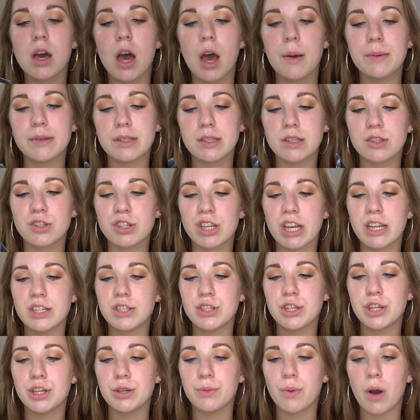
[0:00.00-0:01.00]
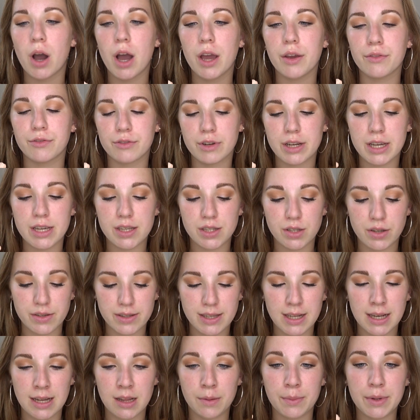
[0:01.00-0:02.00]
It's in the shade 2 Ivory, so
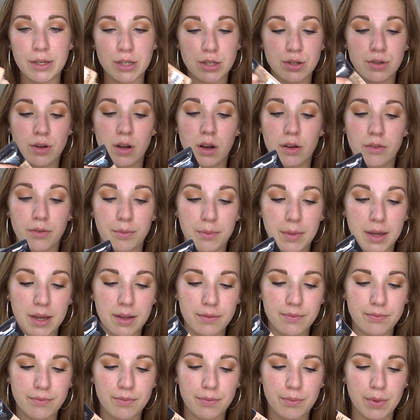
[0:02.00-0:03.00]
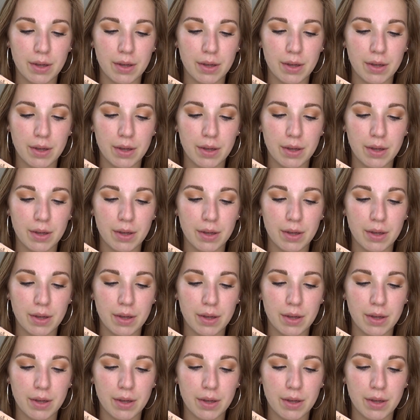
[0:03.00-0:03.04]
it's a little bit too dark for me,